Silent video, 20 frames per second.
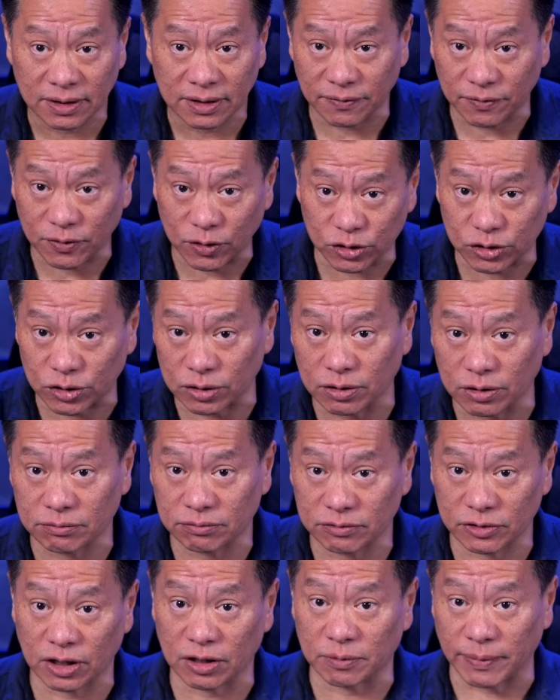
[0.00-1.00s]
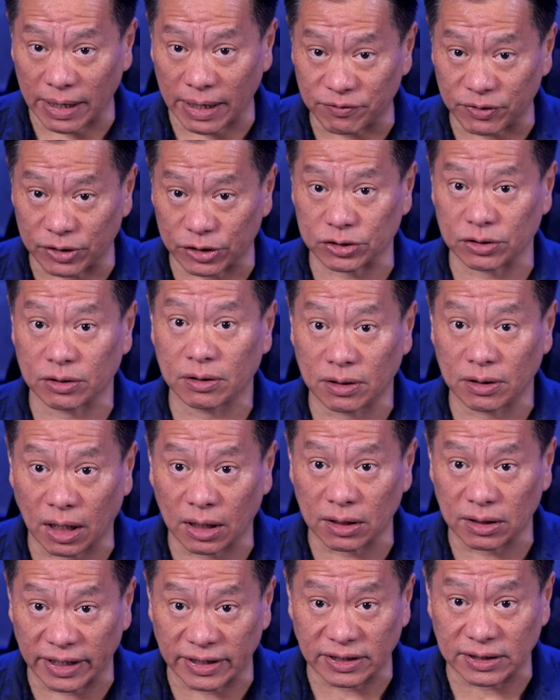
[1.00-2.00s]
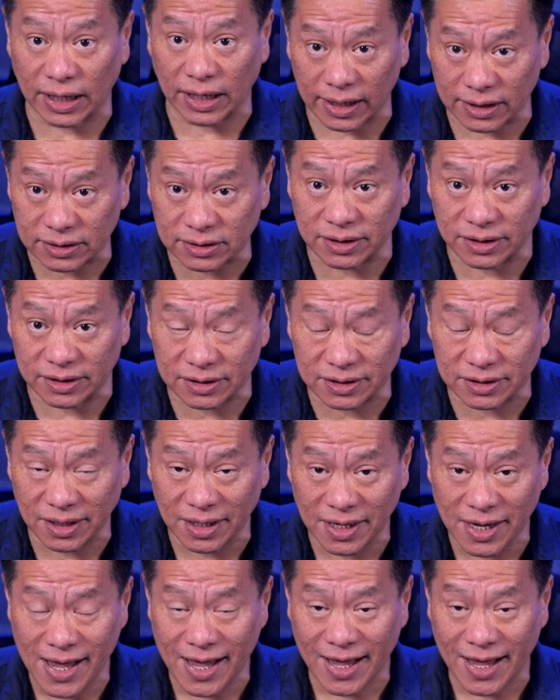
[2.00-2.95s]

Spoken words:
And of course, you know, you heard my version, non-lazy assness.